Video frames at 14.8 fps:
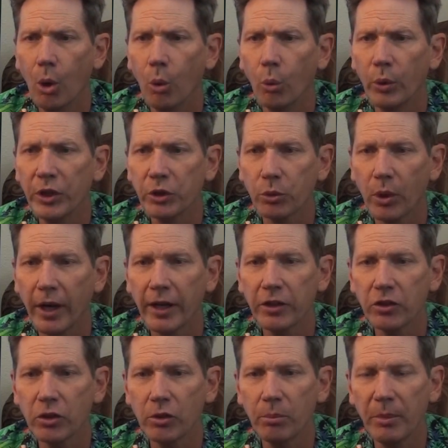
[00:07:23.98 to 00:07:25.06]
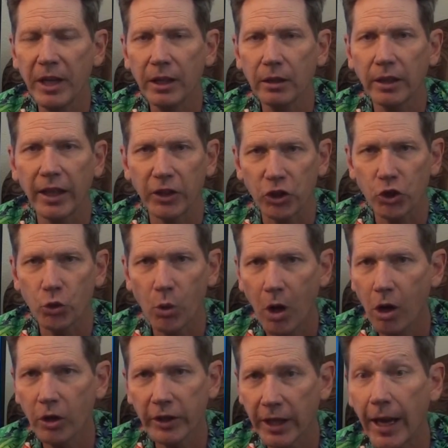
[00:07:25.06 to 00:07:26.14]
we try to make a
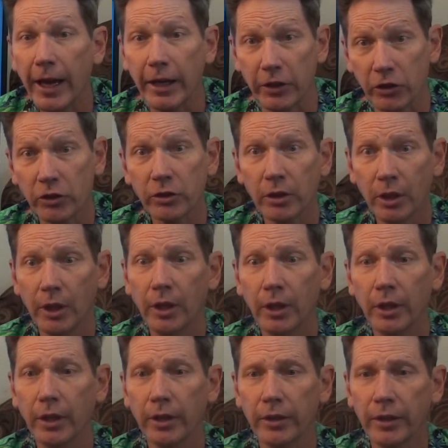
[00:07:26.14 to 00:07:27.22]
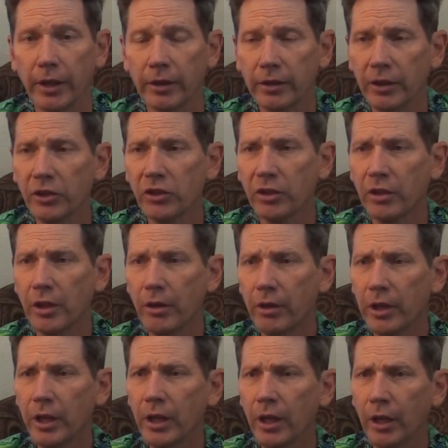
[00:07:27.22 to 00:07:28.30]
strong case that this
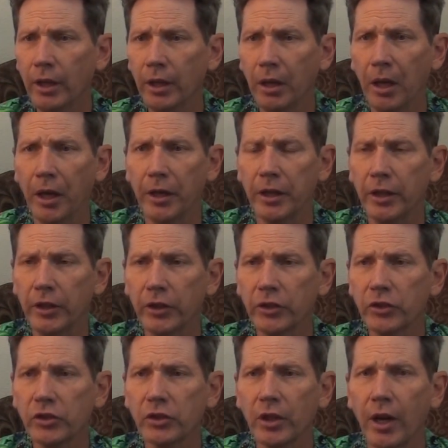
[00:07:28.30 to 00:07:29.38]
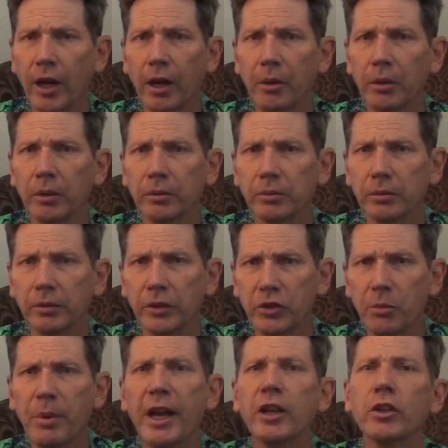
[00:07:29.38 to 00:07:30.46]
theory is
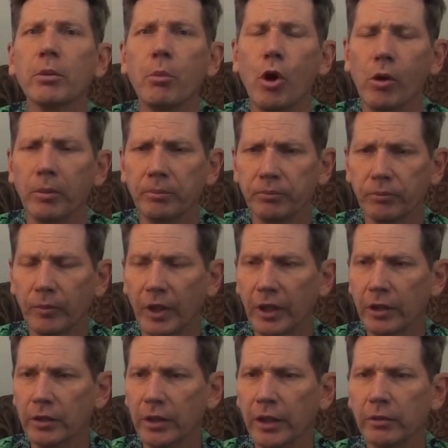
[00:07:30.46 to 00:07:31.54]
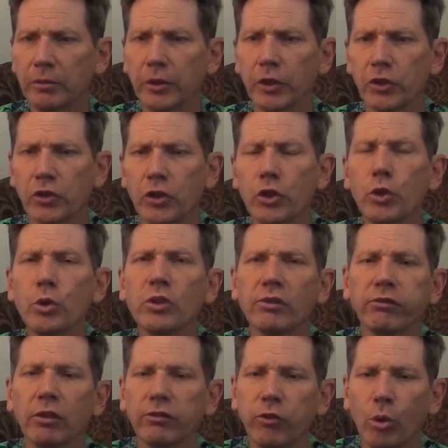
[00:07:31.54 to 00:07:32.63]
dependable. It is
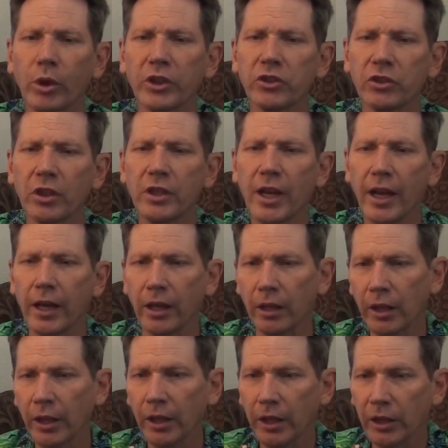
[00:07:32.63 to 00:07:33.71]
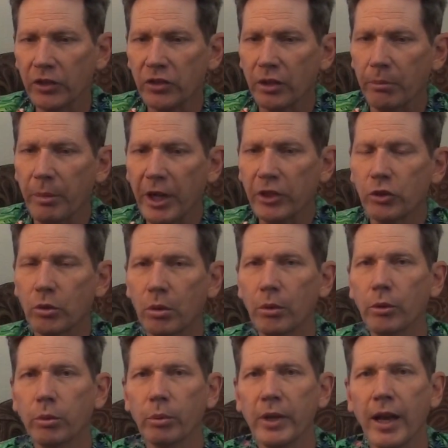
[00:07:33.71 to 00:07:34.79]
useful for us today. It's the best
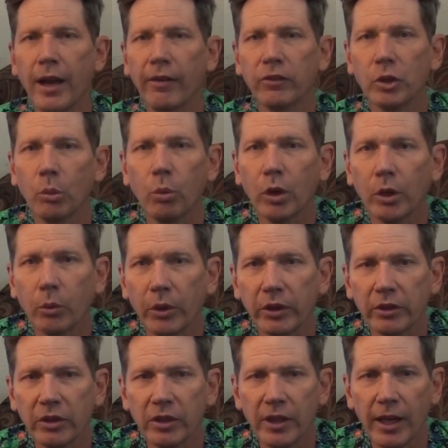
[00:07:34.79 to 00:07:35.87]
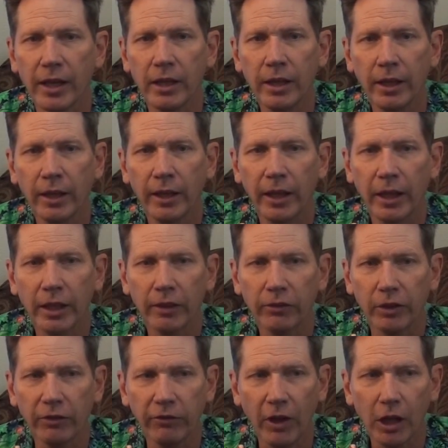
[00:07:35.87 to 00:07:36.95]
truth we have to work with today, and if
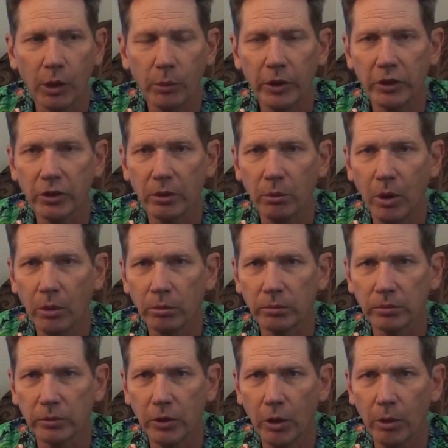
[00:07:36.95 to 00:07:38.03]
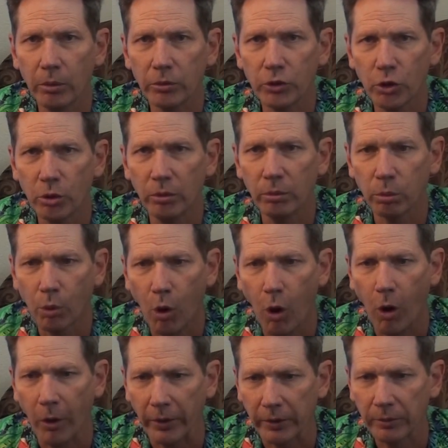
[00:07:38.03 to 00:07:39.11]
you follow it, you won't go too
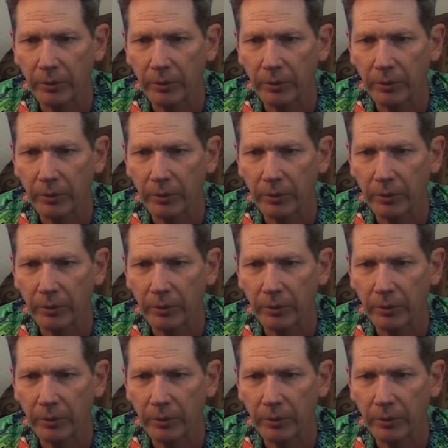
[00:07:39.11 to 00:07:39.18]
wrong.